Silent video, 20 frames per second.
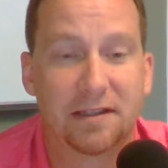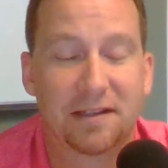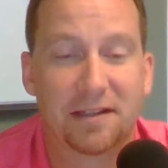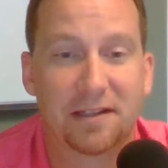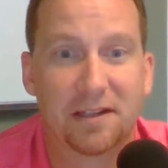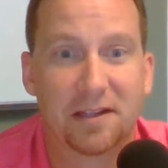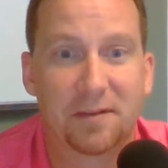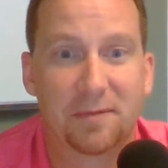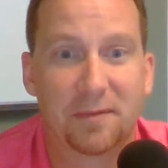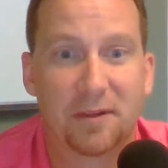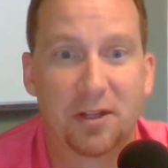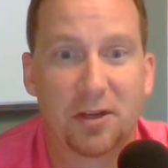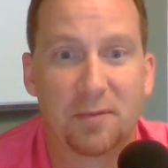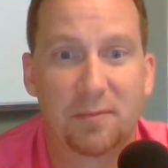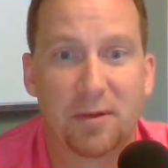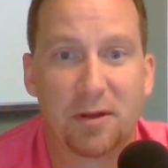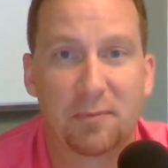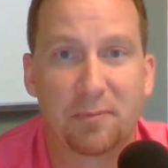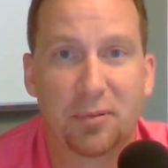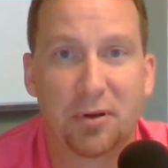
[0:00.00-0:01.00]
little
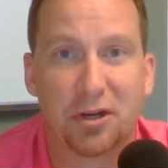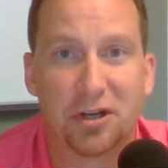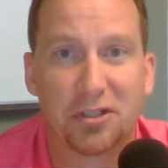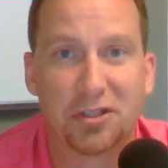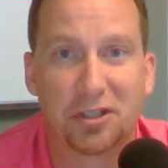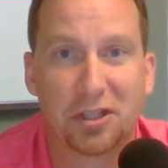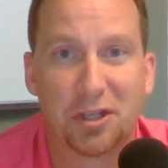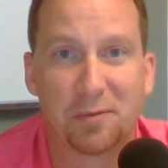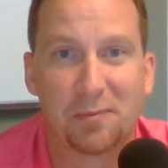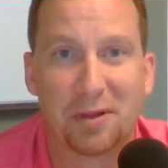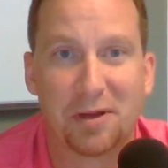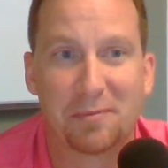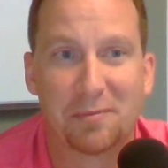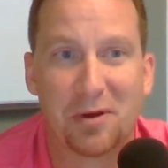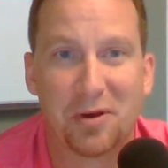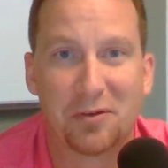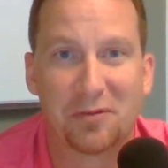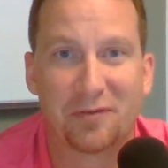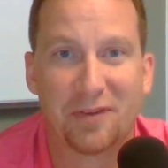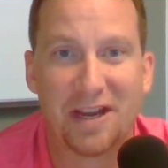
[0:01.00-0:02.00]
bit of push, a little bit of
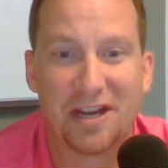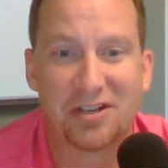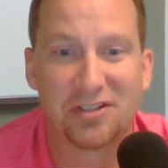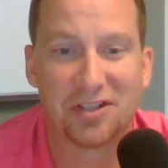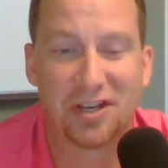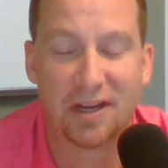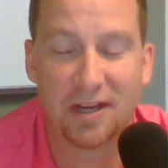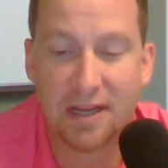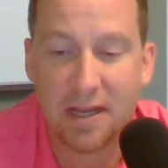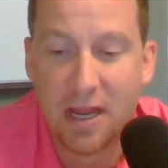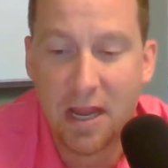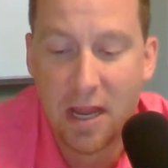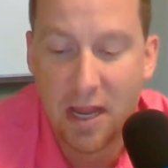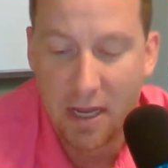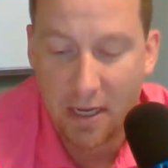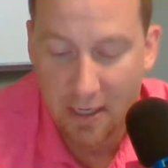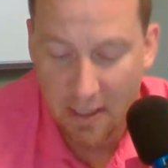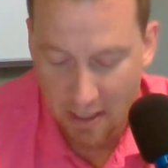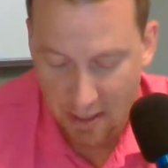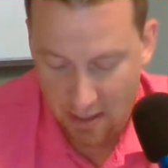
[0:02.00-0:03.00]
motivation.
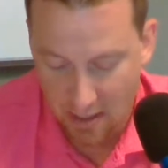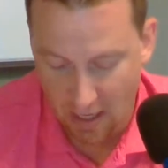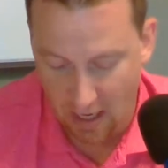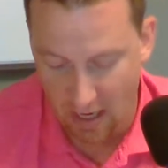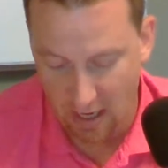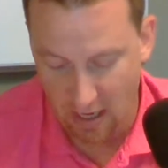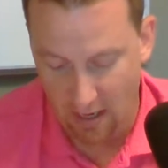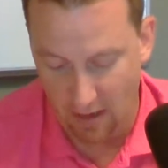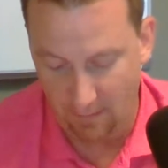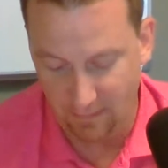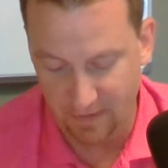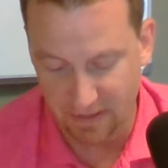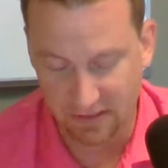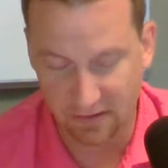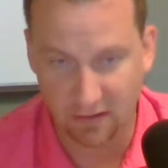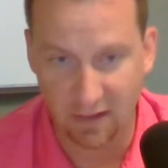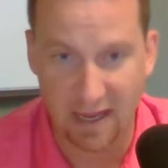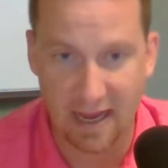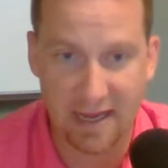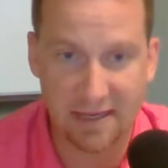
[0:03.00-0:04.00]
This
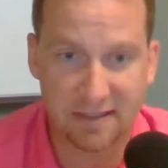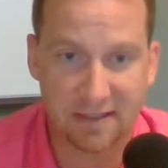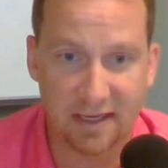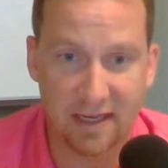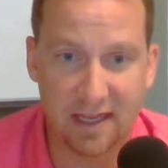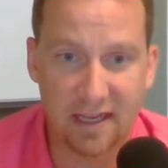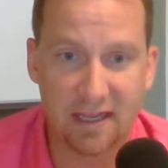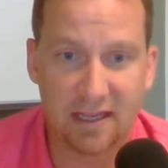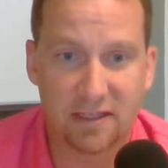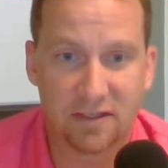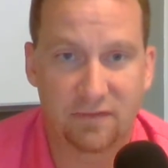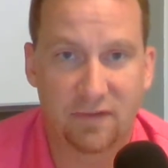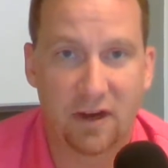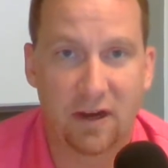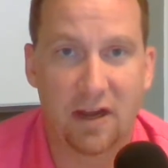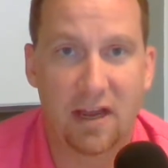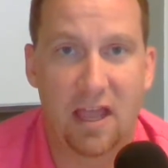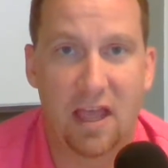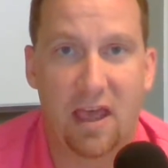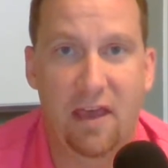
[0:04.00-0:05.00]
class is
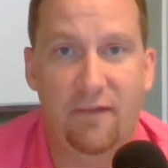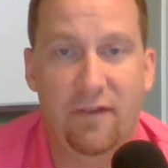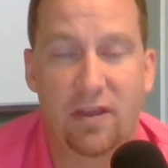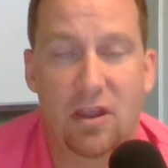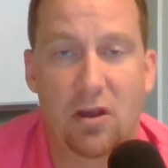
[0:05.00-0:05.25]
very heavy